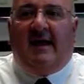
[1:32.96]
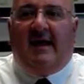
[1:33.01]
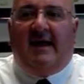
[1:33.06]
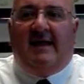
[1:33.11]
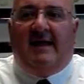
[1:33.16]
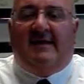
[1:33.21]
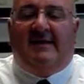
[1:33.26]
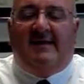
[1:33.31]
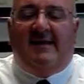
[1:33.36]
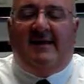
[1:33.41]

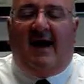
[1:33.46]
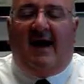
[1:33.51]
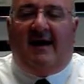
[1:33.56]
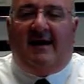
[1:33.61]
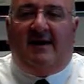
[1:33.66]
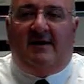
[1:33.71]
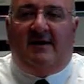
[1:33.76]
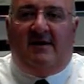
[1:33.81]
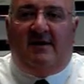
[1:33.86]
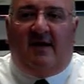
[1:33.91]
It's
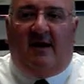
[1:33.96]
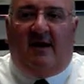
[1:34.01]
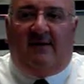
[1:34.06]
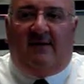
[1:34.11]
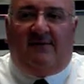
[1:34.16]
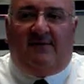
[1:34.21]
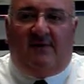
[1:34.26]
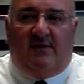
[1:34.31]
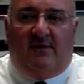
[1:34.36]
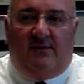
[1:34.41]
not
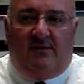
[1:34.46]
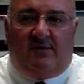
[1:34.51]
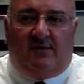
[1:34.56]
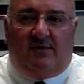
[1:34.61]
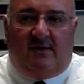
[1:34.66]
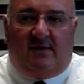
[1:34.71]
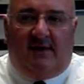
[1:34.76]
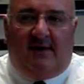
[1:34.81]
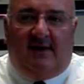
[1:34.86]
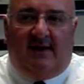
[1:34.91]
enough
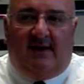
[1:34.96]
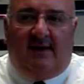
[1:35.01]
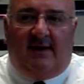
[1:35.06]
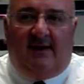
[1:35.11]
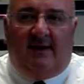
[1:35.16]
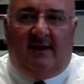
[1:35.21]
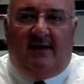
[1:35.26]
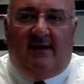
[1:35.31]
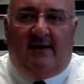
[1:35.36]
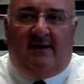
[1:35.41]

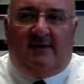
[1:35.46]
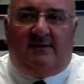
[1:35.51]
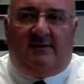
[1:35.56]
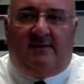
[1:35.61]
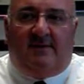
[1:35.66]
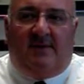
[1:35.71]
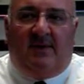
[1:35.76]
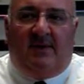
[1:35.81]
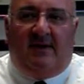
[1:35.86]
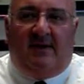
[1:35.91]
usually
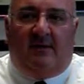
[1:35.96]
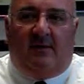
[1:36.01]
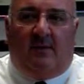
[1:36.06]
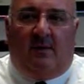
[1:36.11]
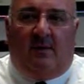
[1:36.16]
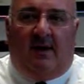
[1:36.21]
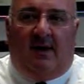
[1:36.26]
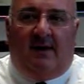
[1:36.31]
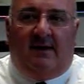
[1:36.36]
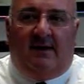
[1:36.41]
to be the
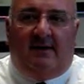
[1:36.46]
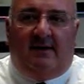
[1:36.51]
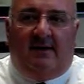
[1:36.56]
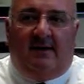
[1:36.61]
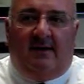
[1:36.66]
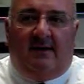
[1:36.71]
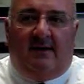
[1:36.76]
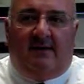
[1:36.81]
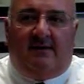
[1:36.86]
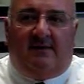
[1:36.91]

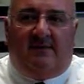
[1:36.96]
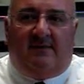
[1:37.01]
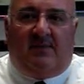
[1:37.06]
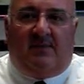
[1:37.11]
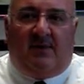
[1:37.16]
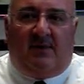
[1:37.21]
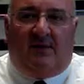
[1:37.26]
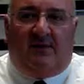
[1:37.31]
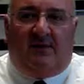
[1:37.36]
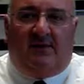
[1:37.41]
one to
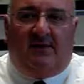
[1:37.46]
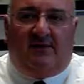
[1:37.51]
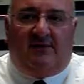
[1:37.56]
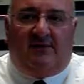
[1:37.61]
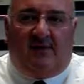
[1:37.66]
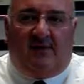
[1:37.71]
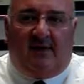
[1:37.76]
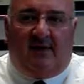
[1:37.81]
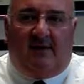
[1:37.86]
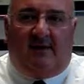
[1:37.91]
pull the
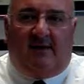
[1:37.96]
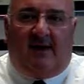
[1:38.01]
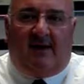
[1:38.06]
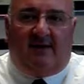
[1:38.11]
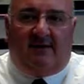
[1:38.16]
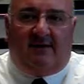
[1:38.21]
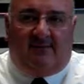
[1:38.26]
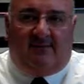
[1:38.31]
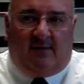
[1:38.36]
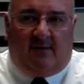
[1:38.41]
trigger on
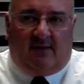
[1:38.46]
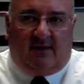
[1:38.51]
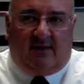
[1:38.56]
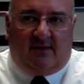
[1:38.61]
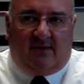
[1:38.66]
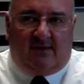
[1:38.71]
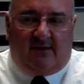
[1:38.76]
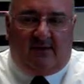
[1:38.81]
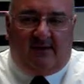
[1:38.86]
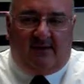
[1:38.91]
a
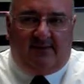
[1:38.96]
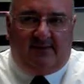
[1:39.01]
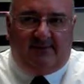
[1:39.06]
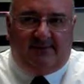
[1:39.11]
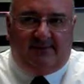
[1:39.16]
divorce